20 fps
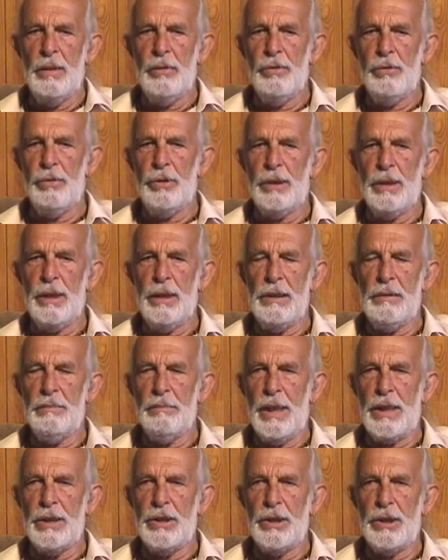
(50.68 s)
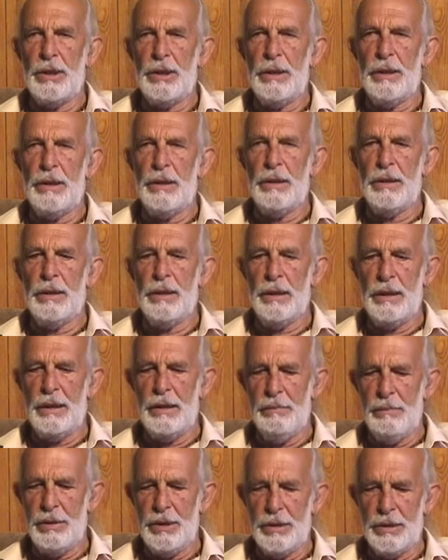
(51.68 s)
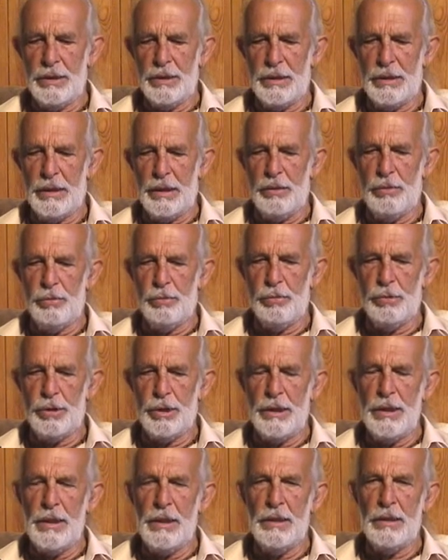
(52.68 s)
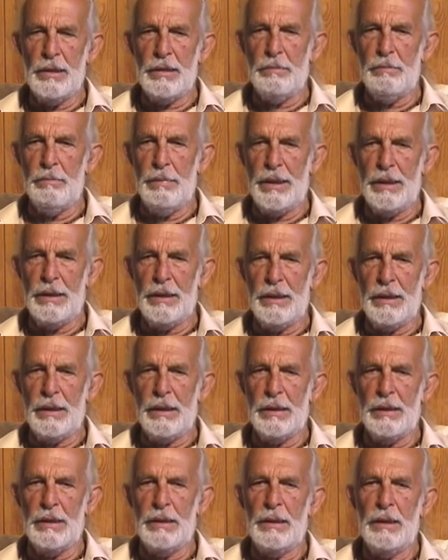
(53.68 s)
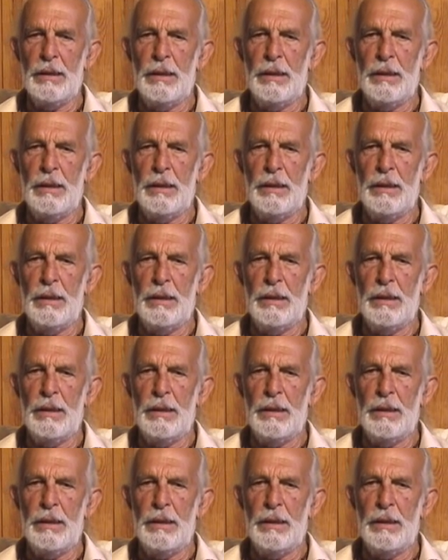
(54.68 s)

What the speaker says: you create magic. The images that you see, the symmetrical